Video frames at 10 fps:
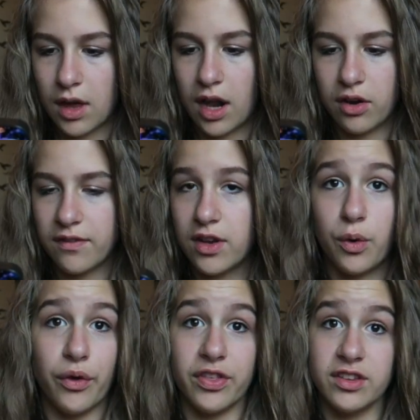I don't even
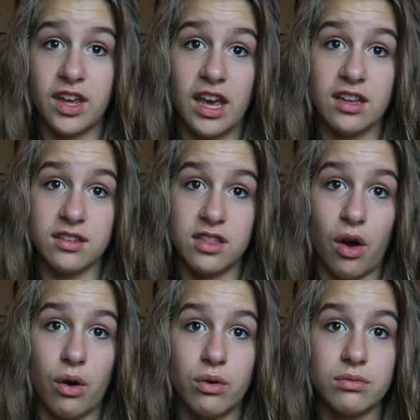know what this is,
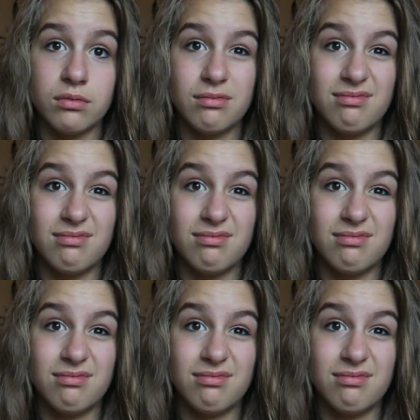though.